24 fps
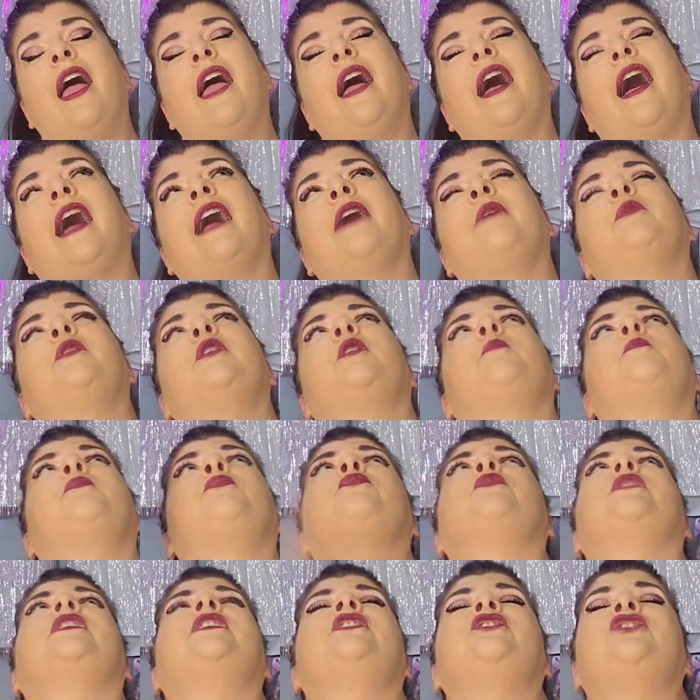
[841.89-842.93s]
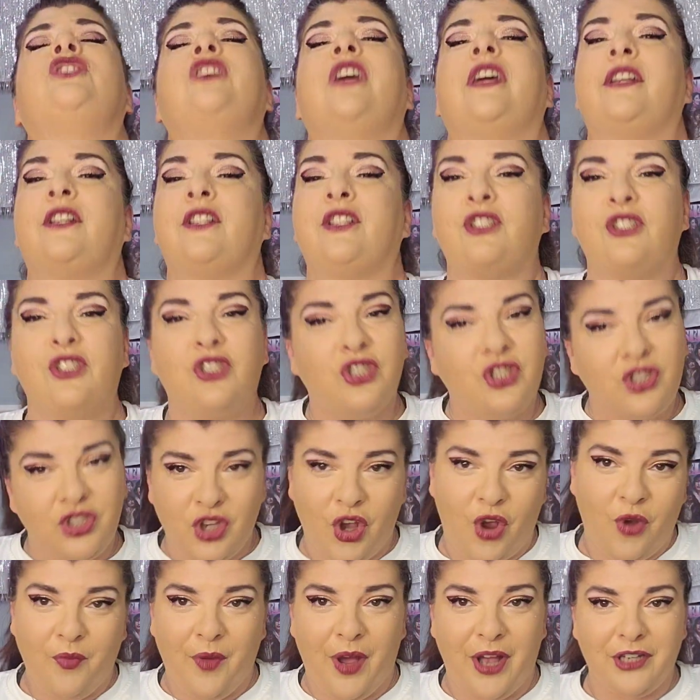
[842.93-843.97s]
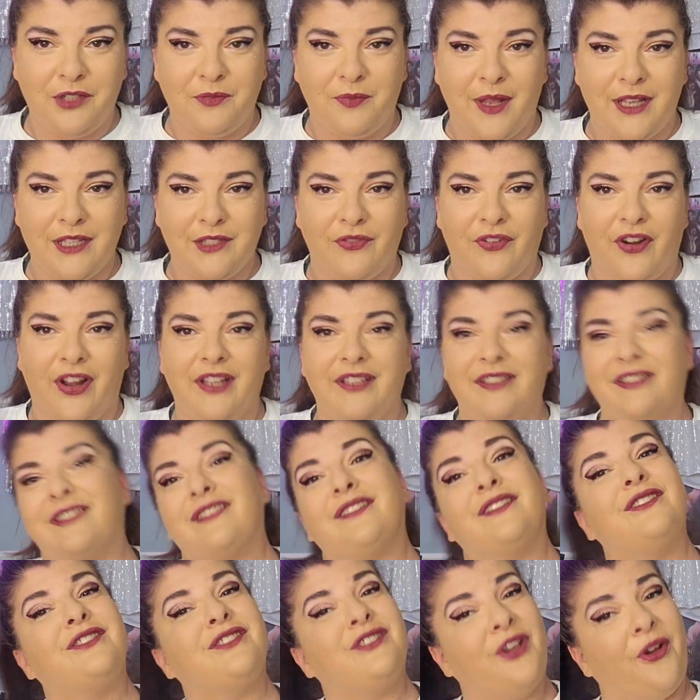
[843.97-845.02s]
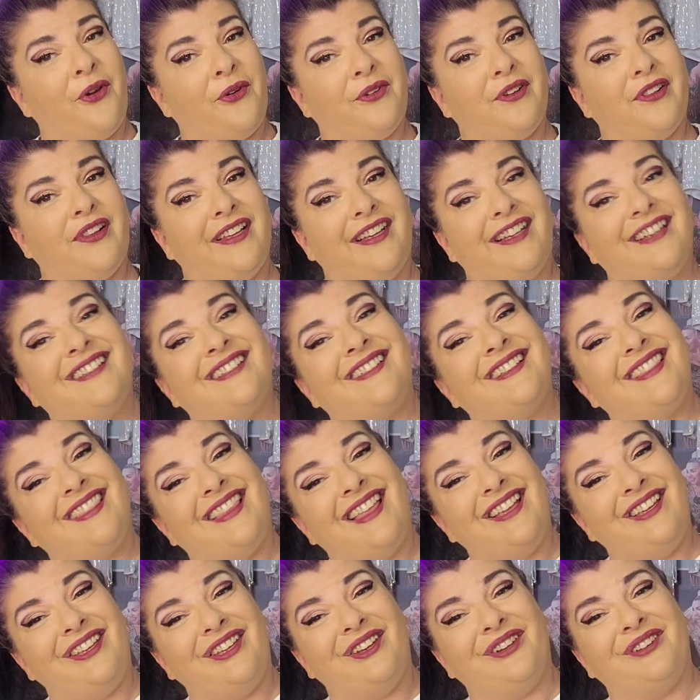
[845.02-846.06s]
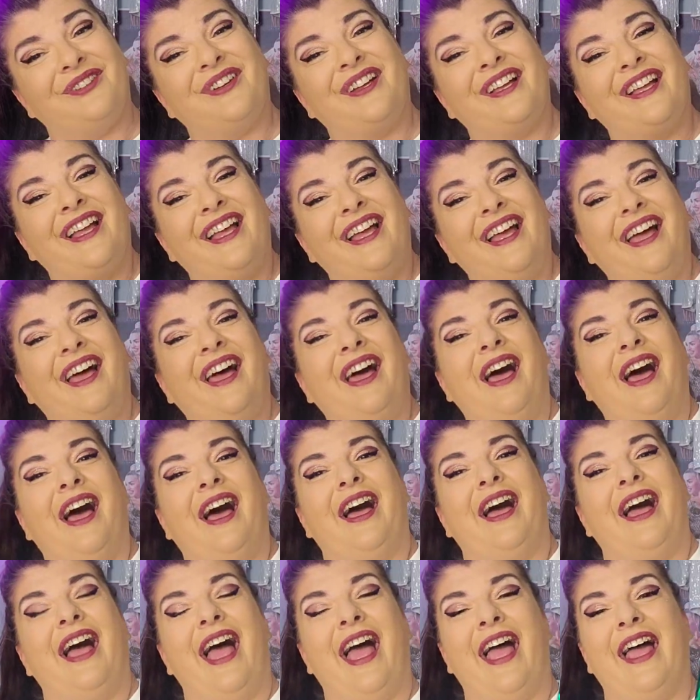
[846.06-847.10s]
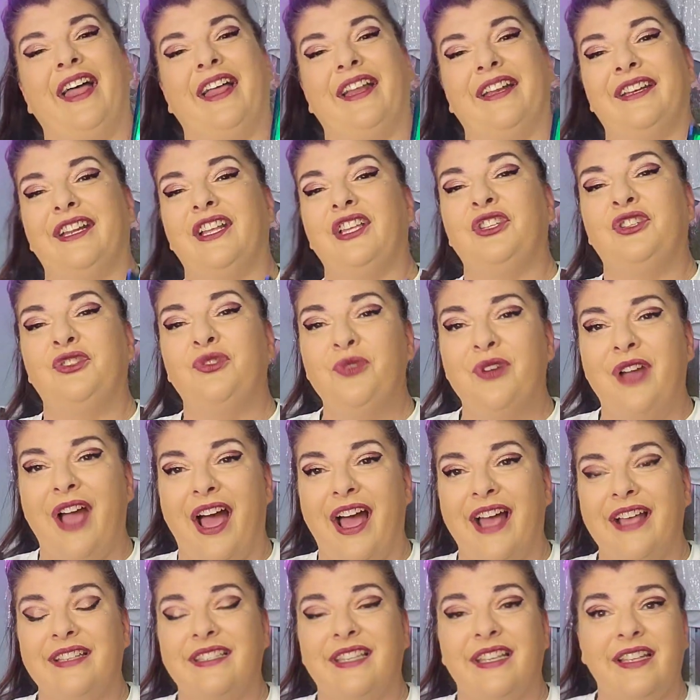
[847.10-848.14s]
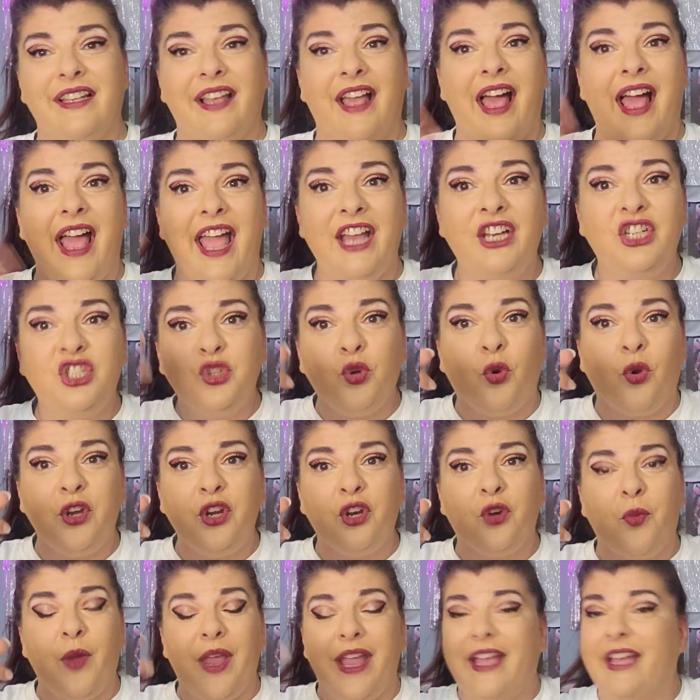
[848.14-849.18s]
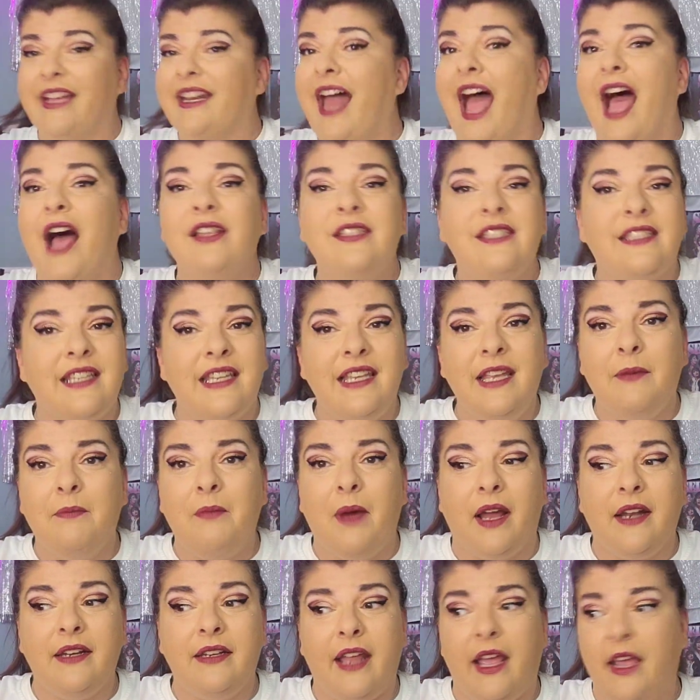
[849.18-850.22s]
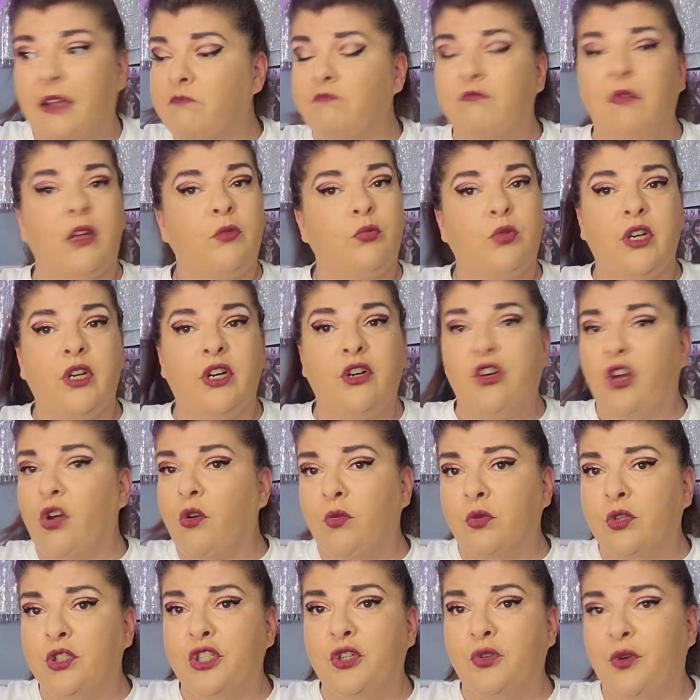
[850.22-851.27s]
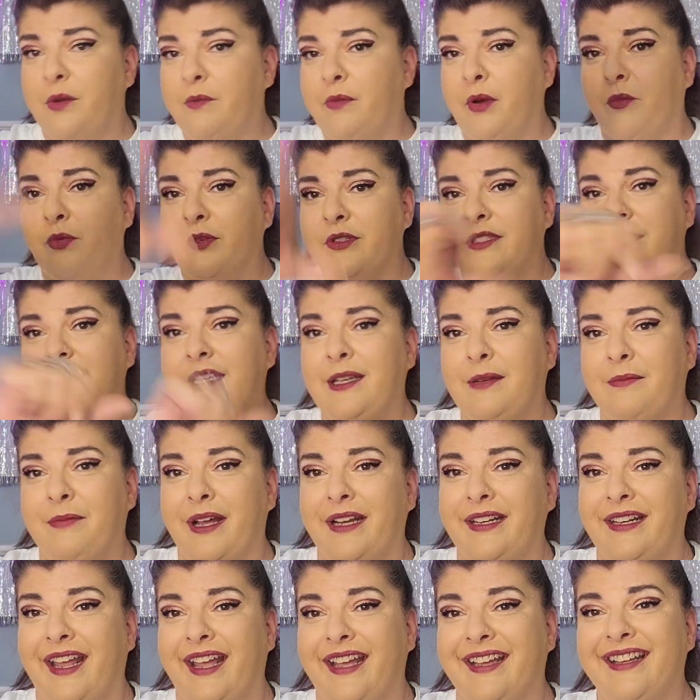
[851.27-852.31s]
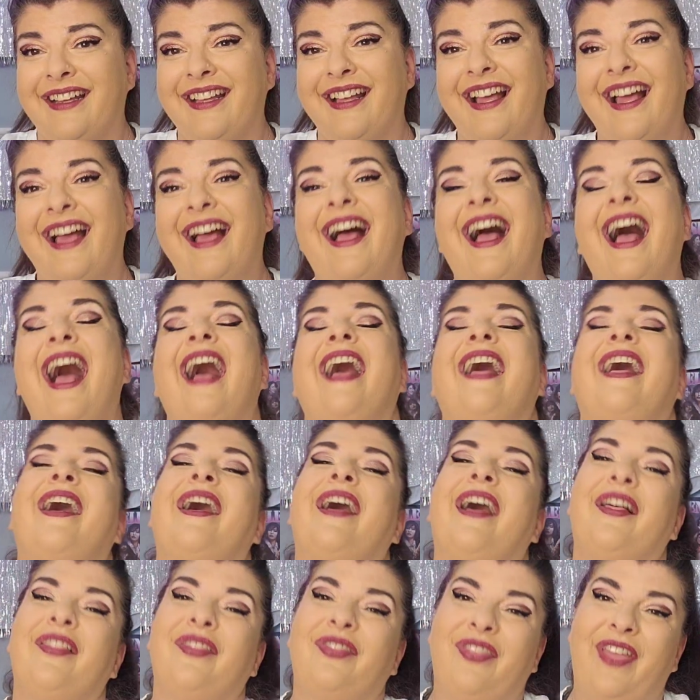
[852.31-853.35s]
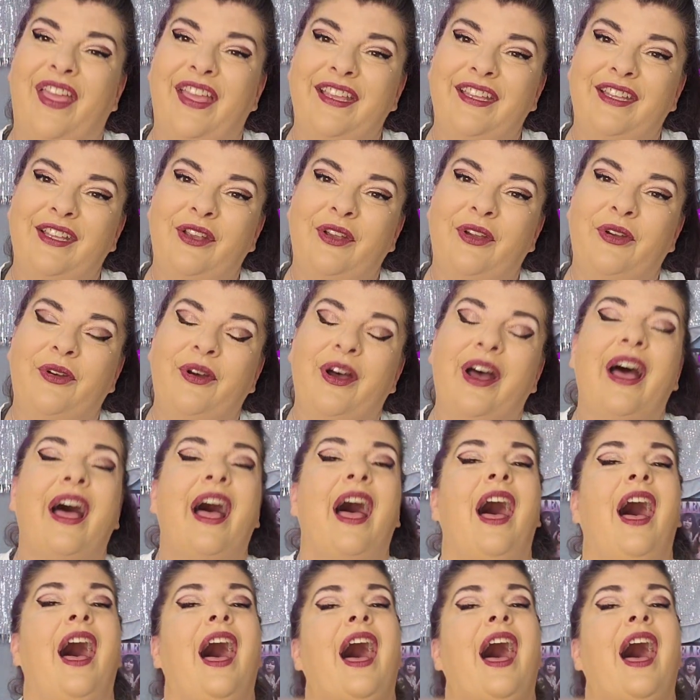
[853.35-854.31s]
I would appreciate it so much, best friends. Totally. Thank you. And you guys, enjoy your weekend. I'll see you Monday. We don't know what we're doing, but we'll see you Monday. Thank you.